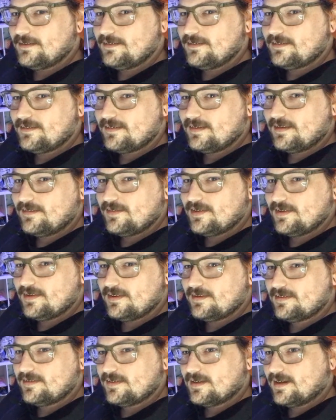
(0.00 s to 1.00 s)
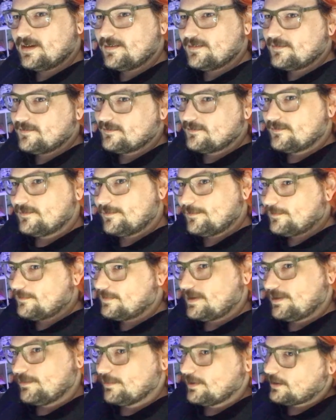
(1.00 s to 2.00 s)
This gives it this like
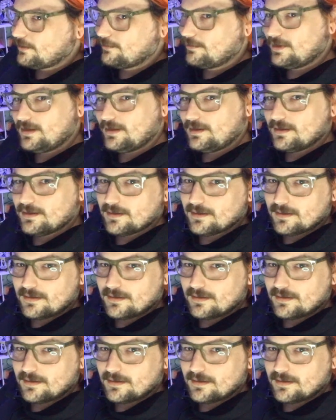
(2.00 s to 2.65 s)
wink wink wink.